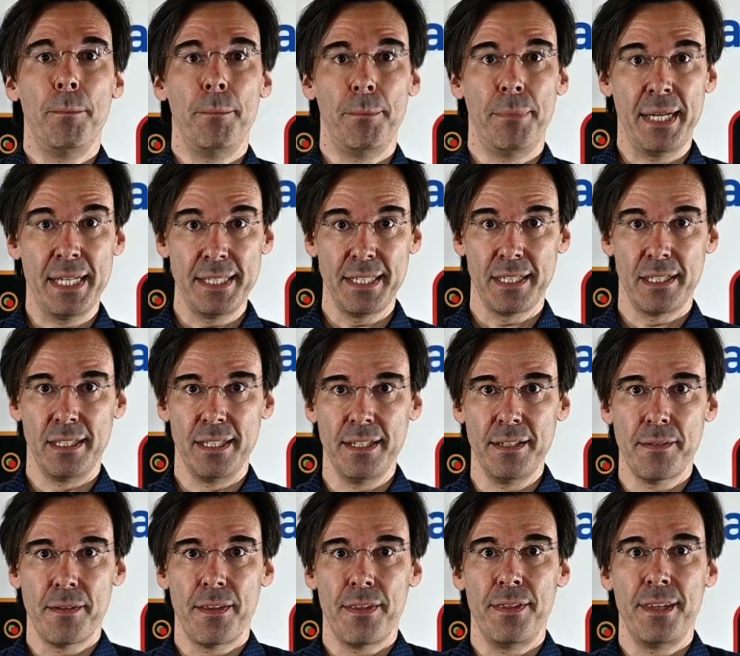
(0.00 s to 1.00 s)

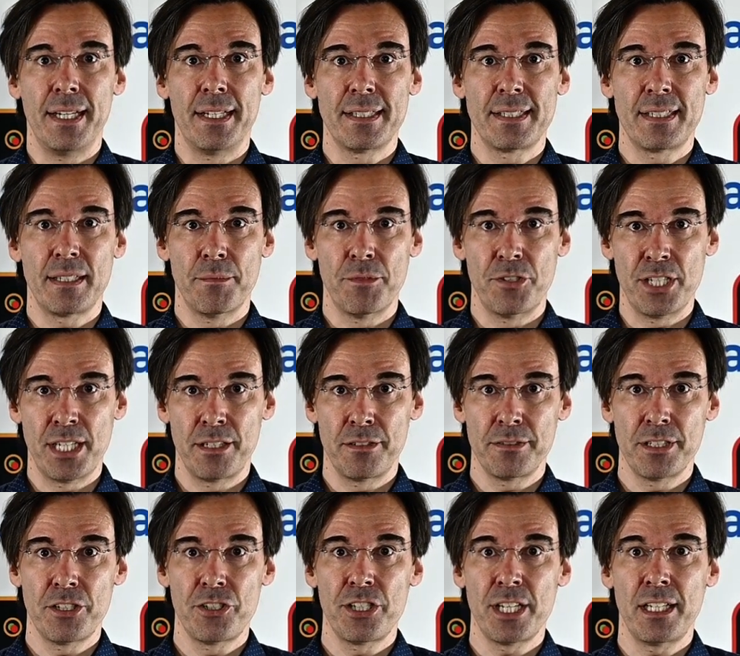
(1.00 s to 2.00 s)
Basically, there are some
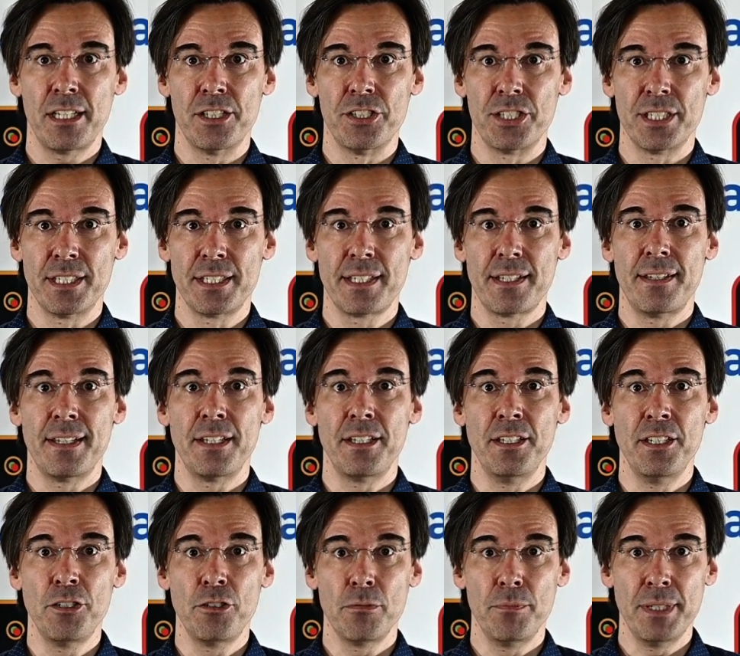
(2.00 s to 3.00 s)
general challenges that
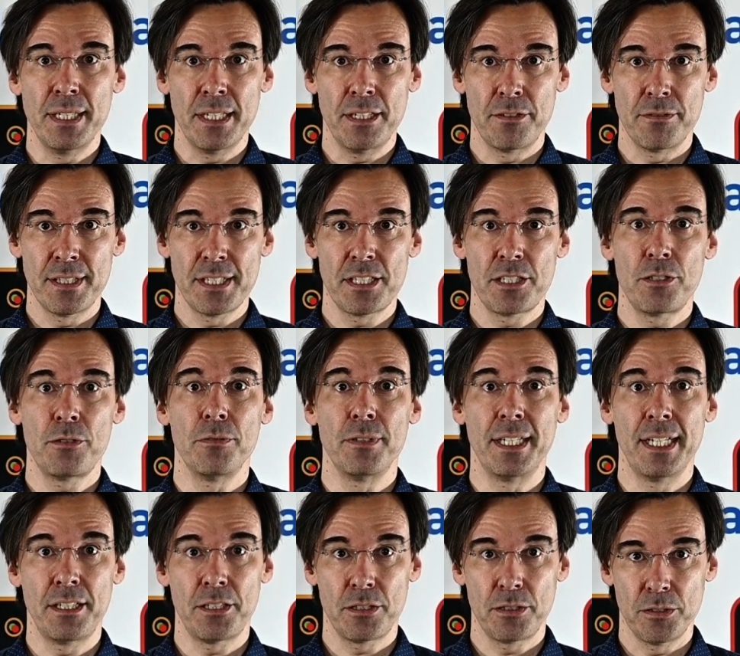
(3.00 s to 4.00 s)
need to be addressed to
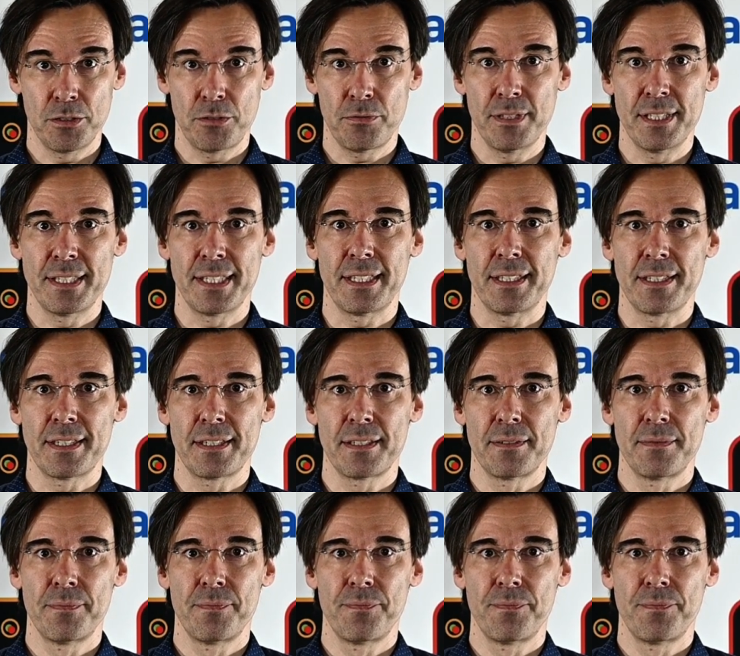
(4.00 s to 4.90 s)
get good results.